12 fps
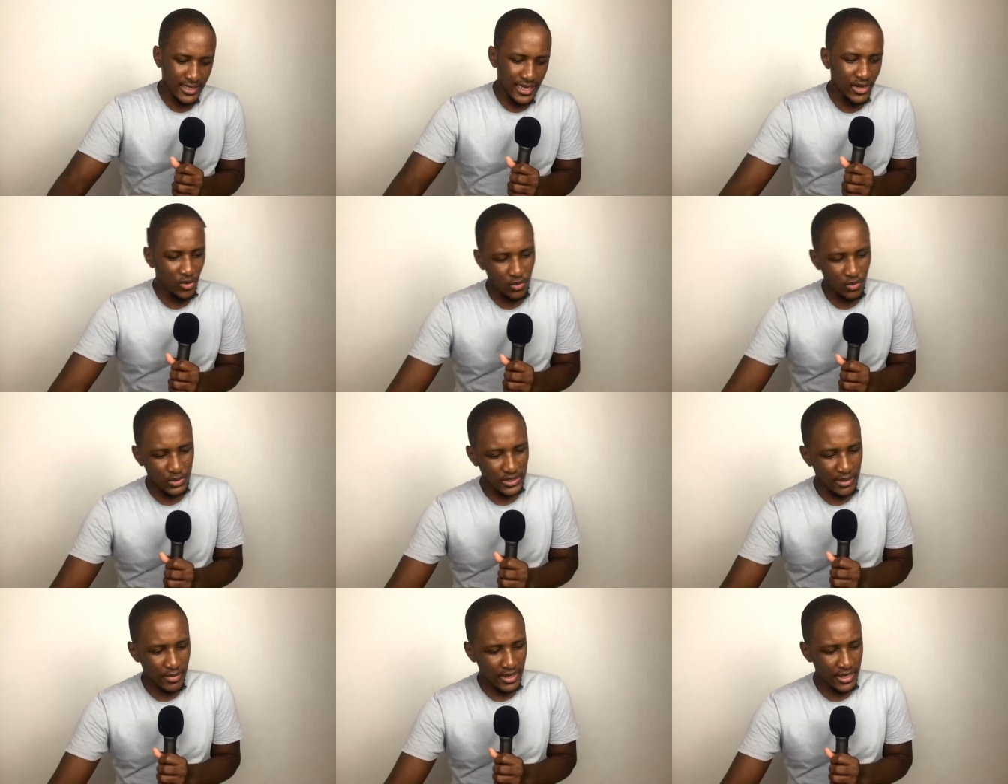I know Guti
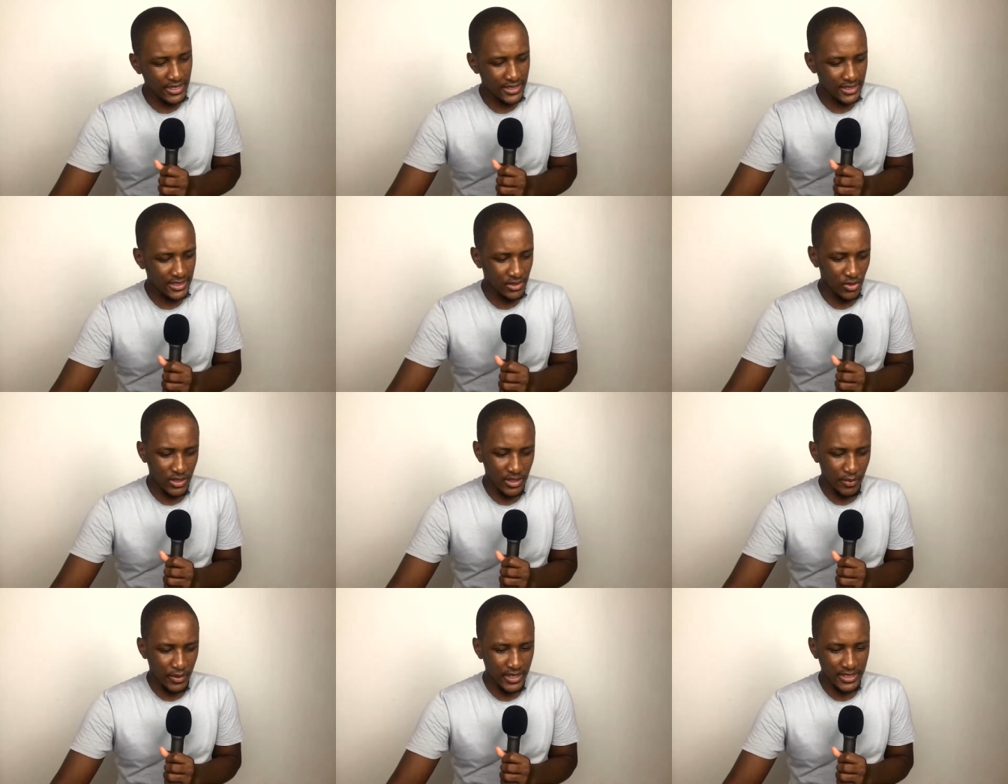MLS is not the
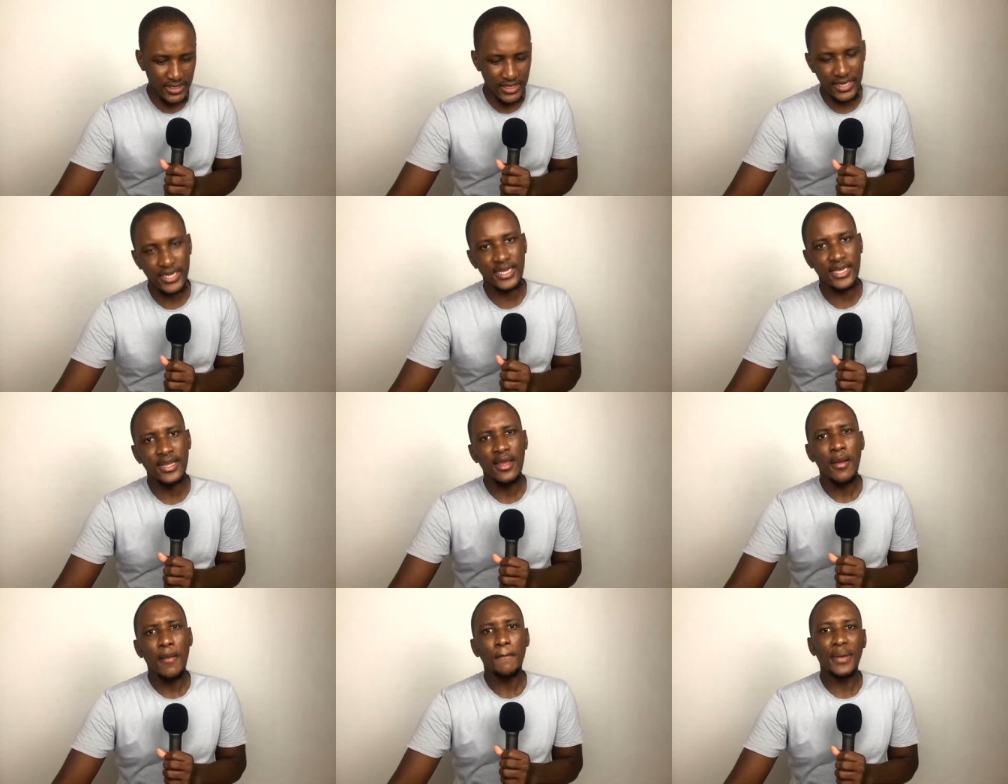biggest league,
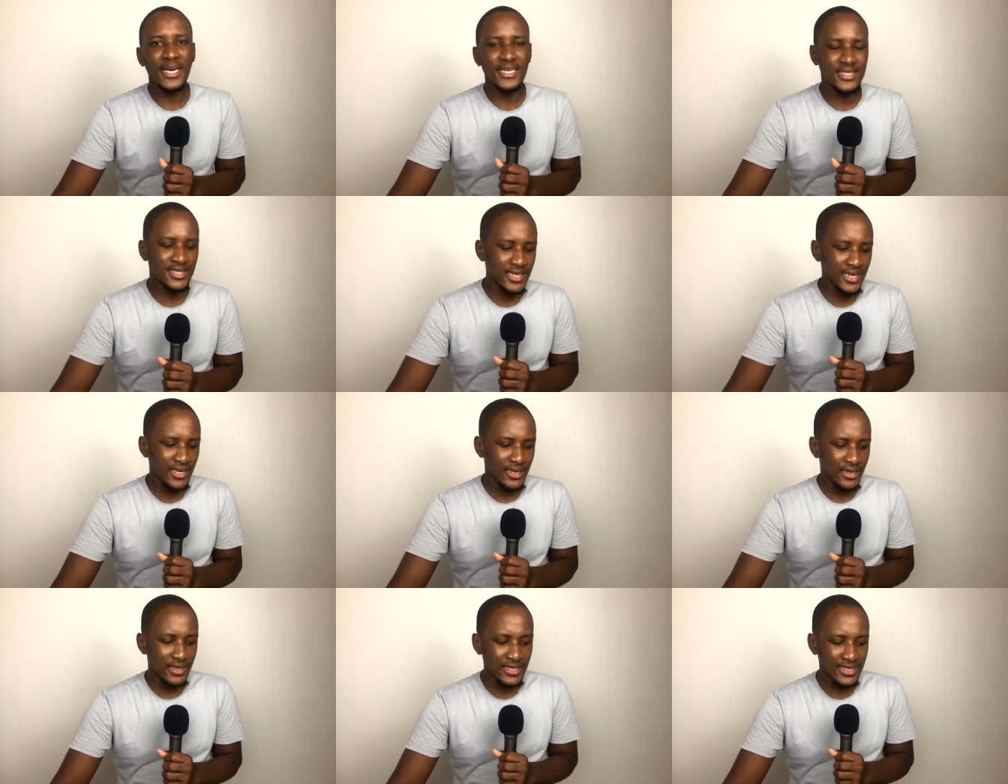but still
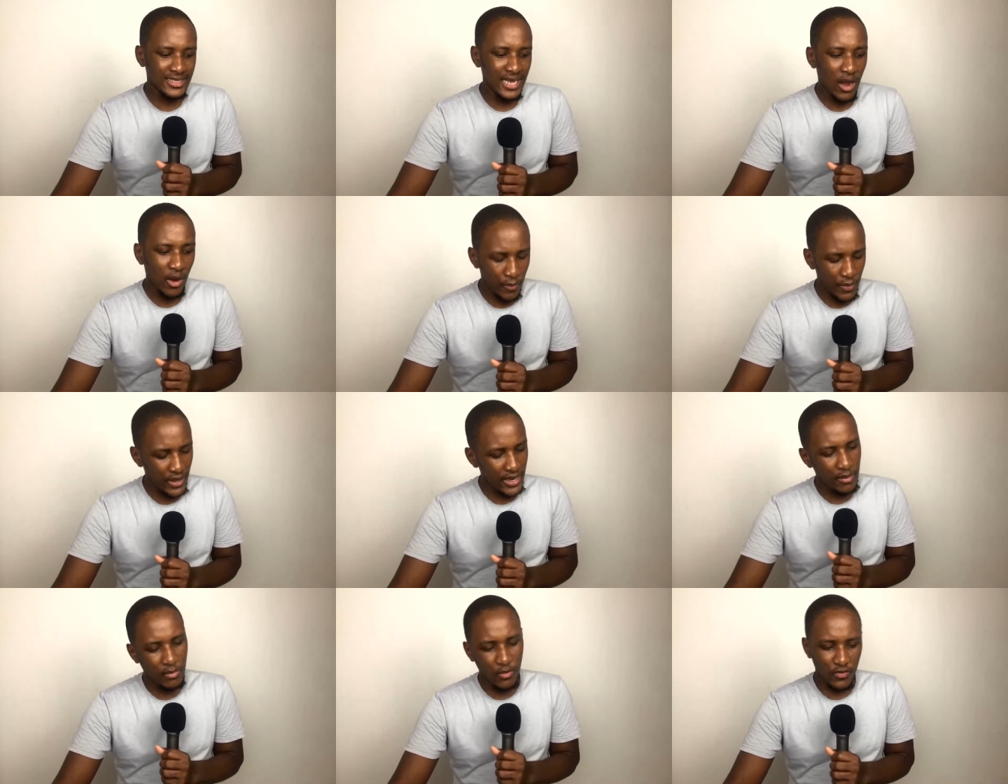it's our
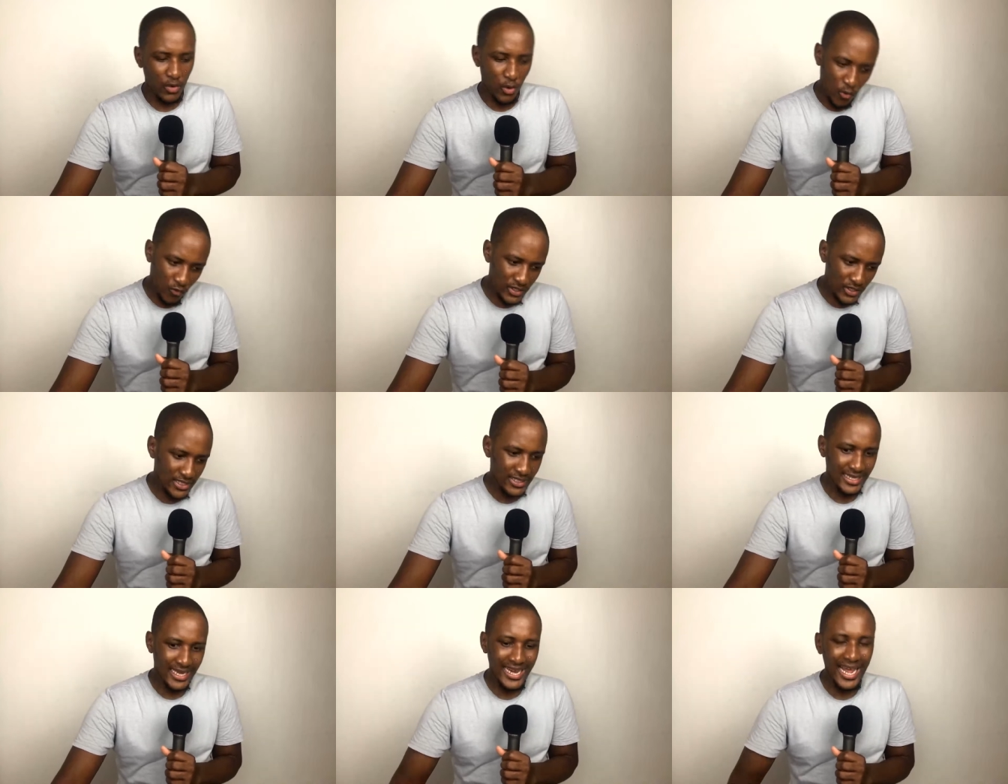player moving
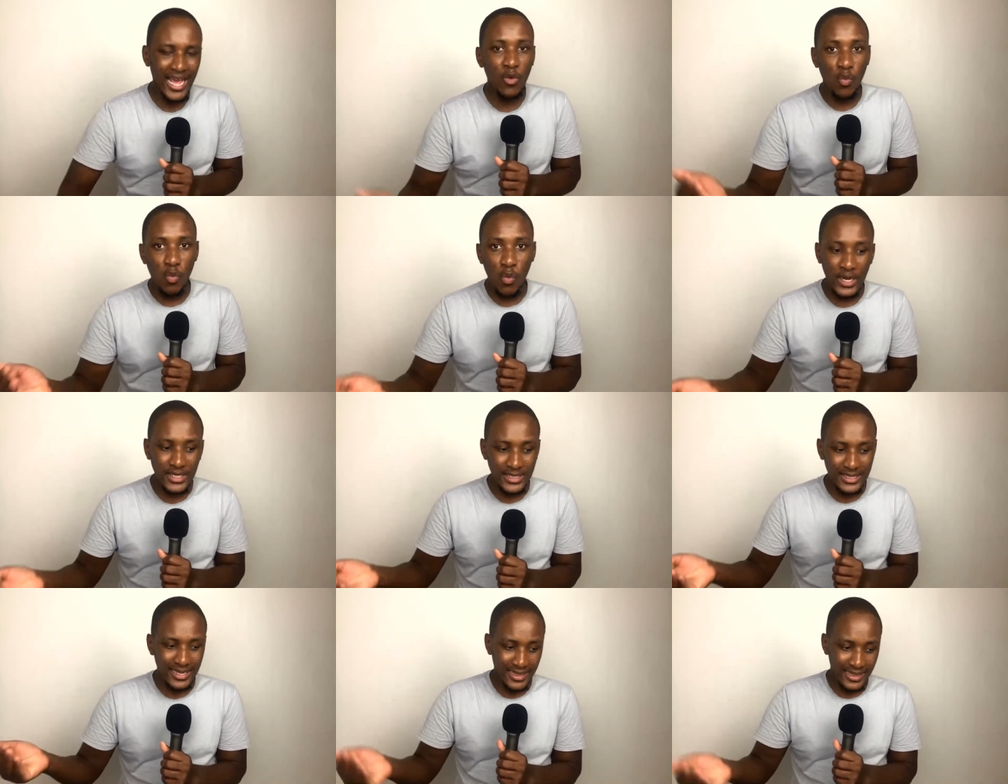overseas and i want
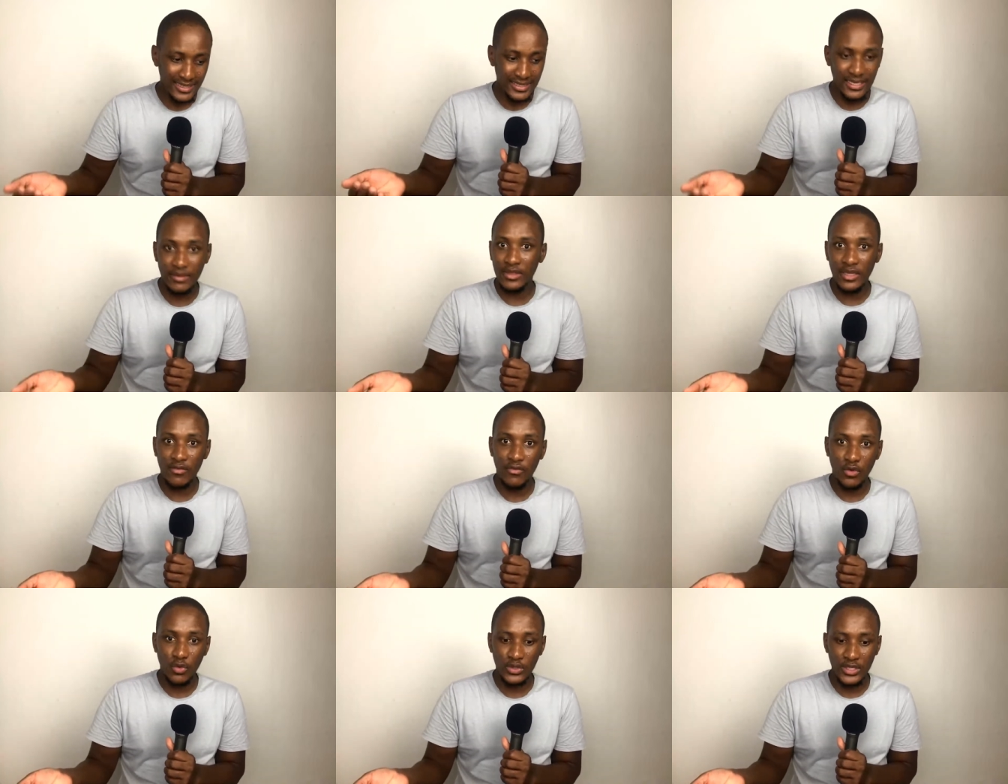the same thing
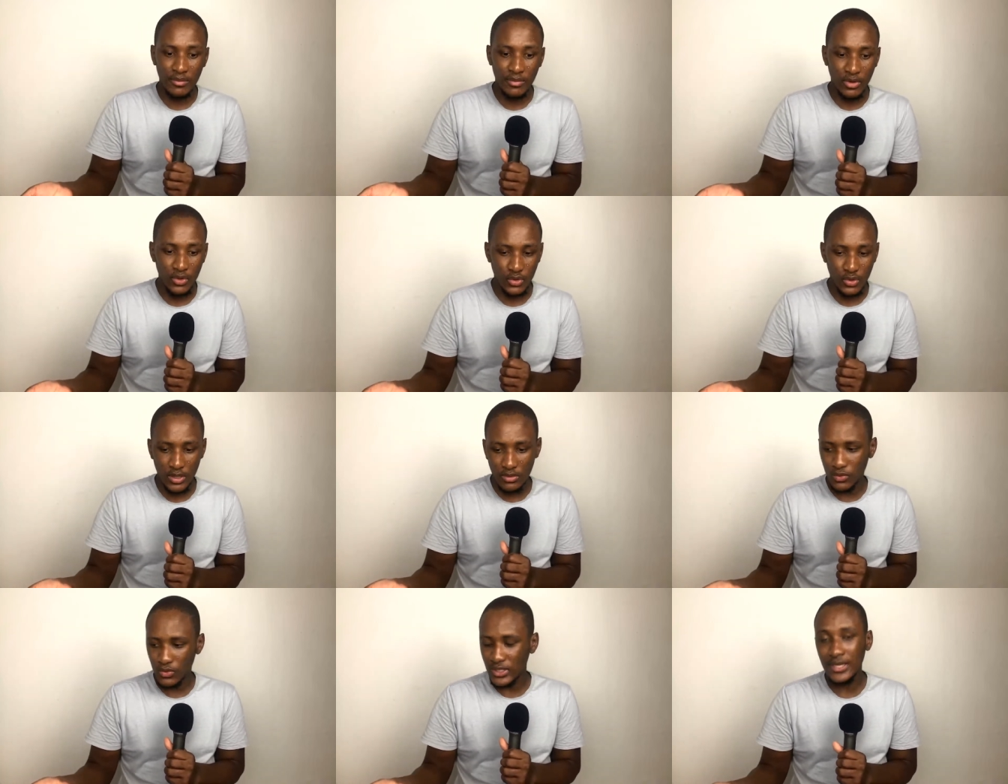for usamukelo zwane
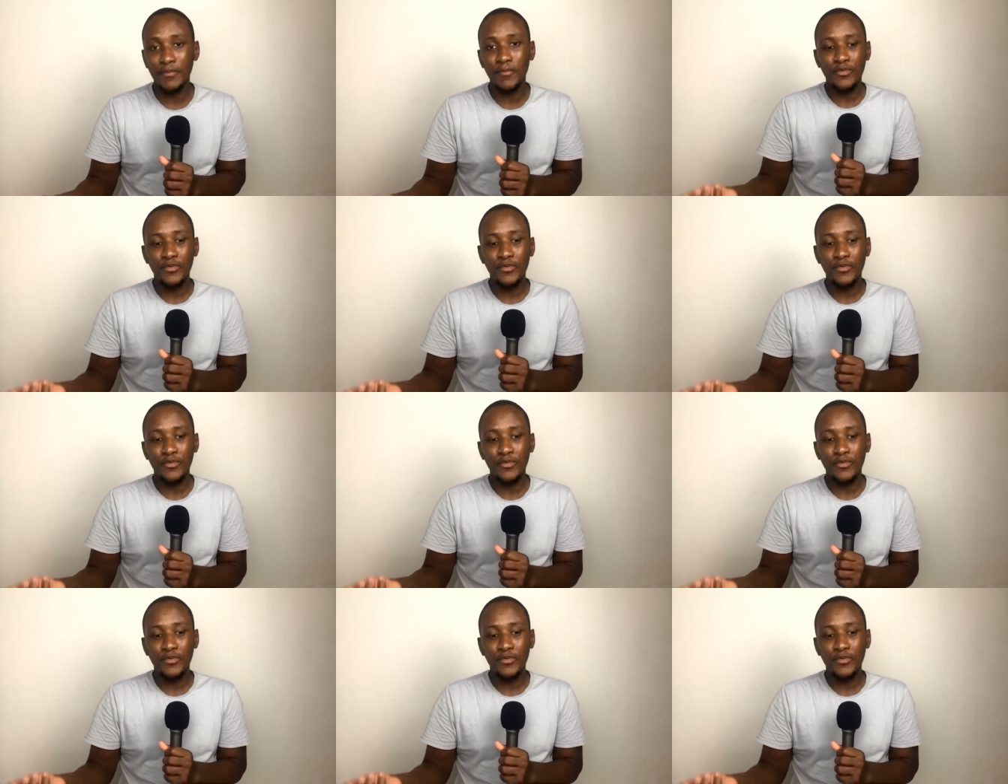ukuthi